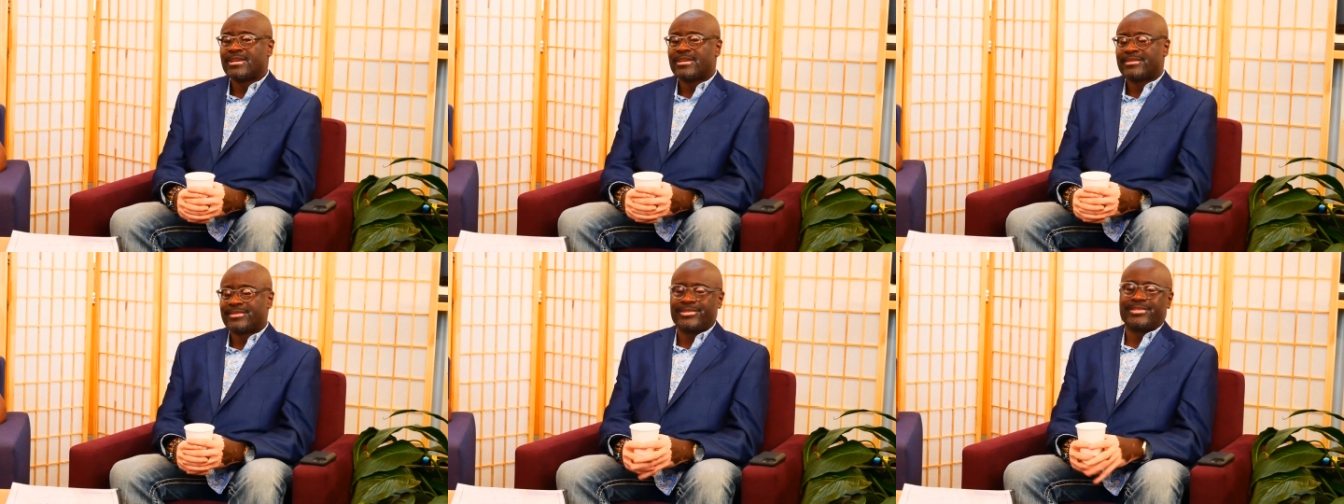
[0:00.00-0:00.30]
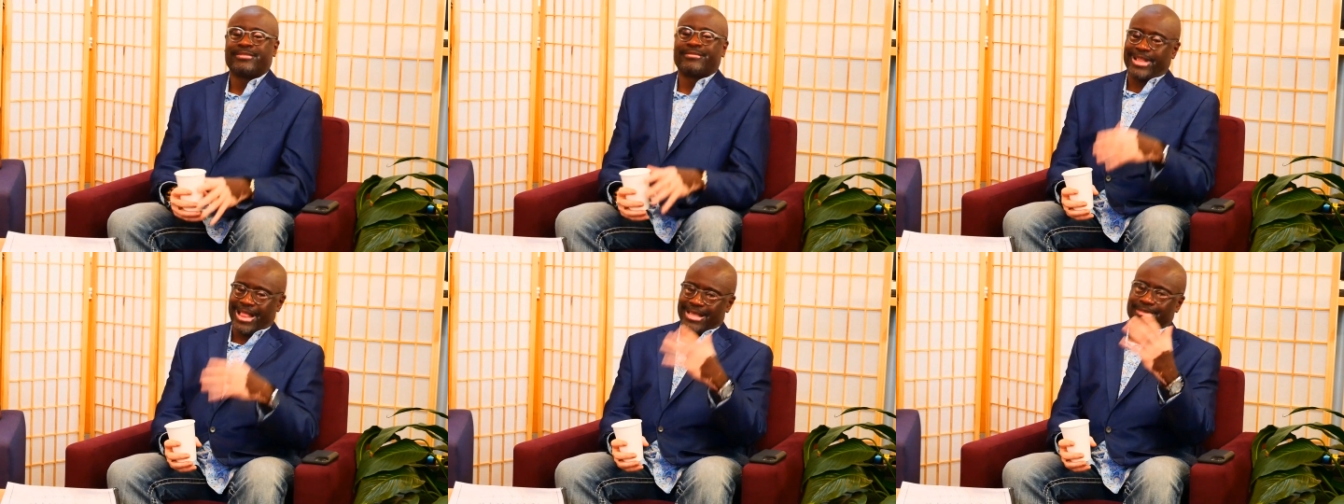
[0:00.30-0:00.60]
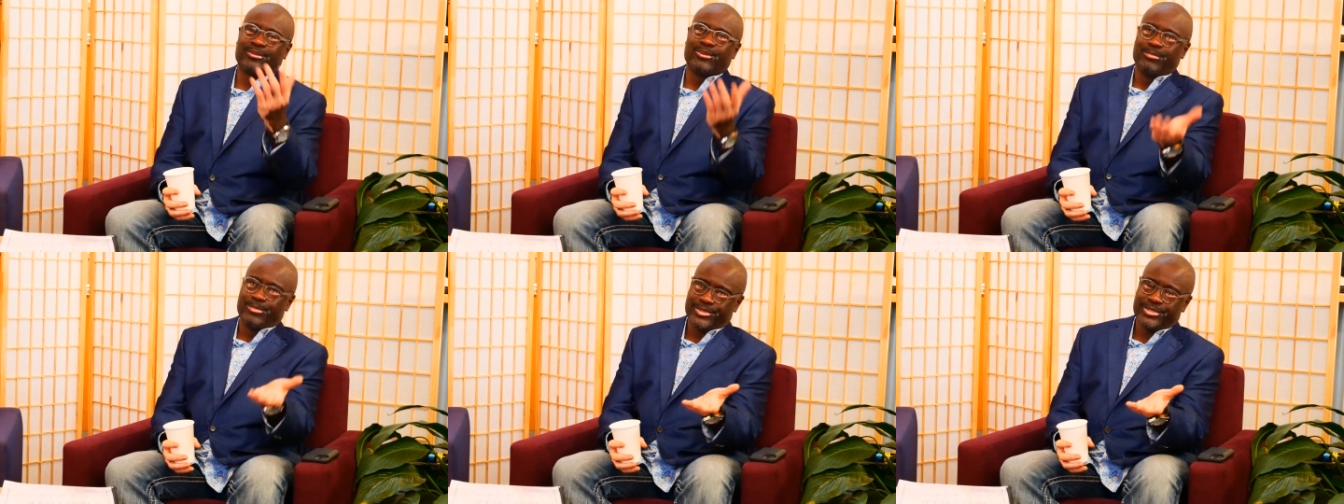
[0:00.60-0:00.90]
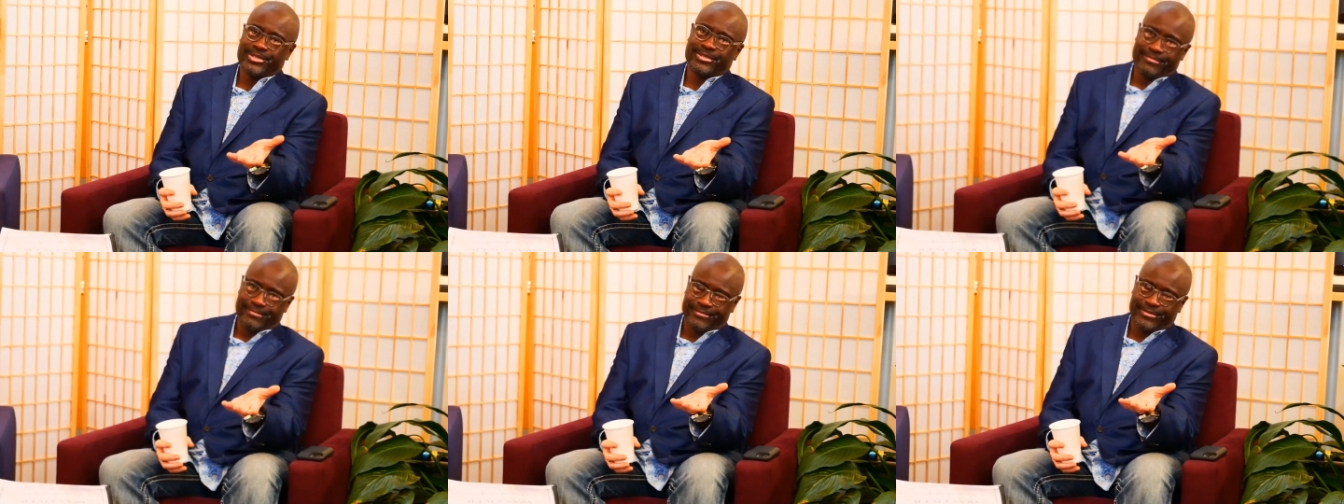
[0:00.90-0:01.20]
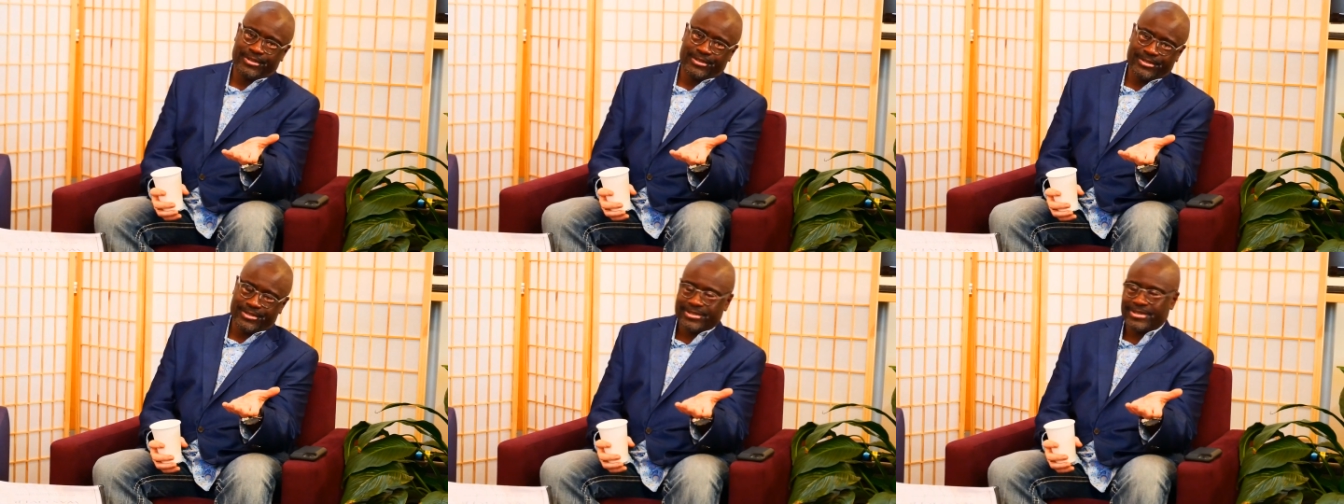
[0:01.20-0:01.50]
She's a classical musician
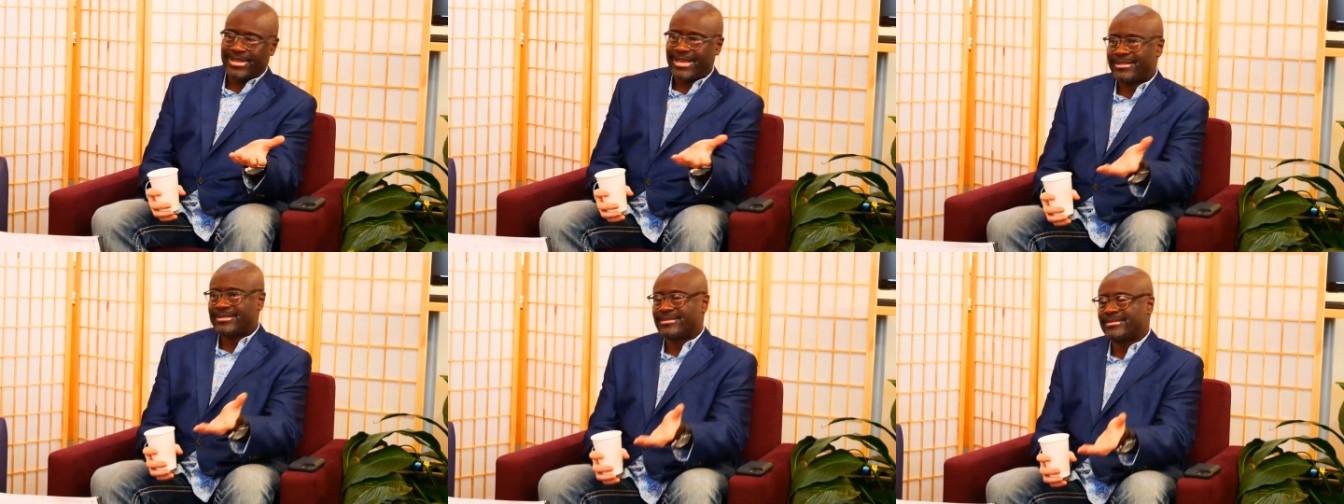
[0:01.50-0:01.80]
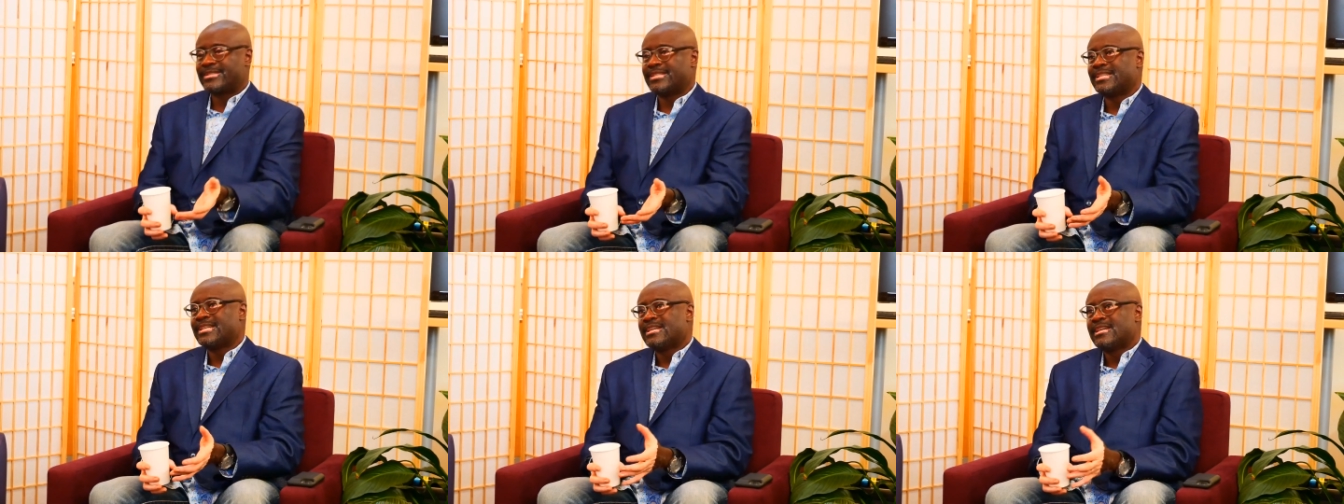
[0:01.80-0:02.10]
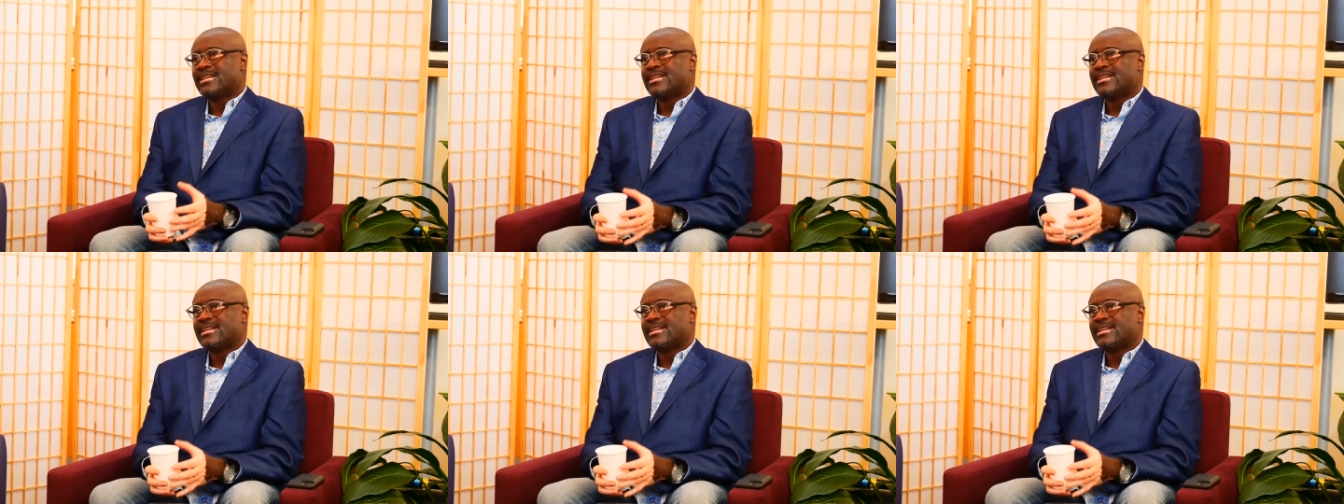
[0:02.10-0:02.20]
first, actually.